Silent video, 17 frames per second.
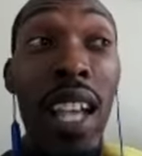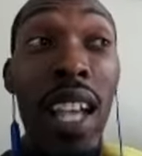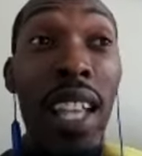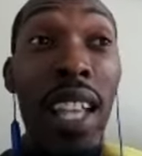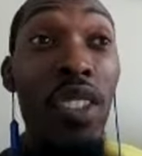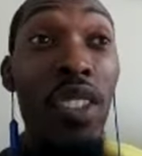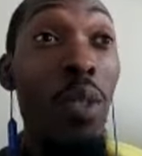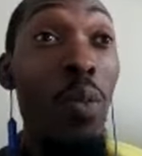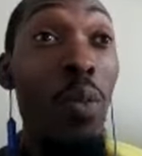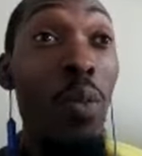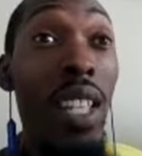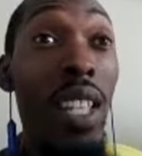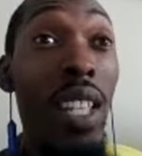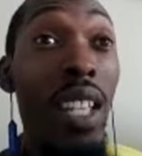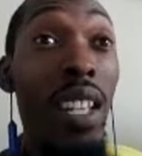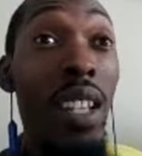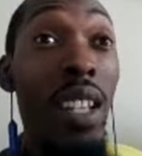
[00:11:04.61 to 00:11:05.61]
And someone
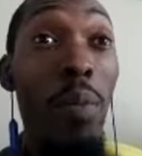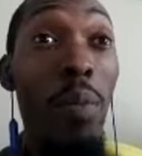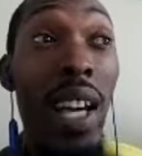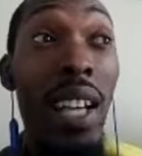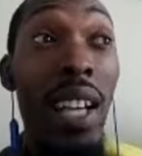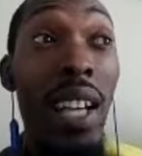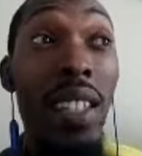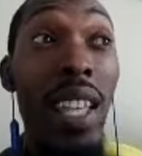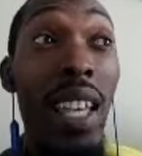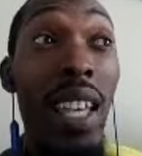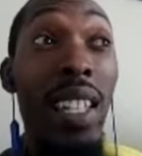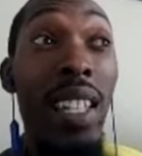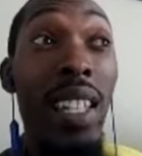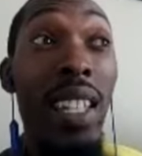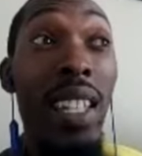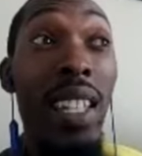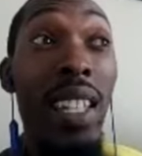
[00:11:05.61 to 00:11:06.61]
that can compile that in
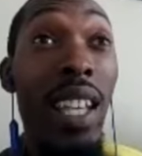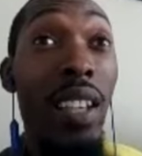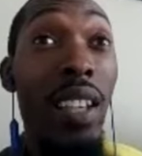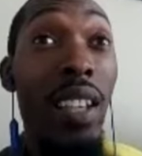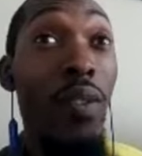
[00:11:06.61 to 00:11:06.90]
like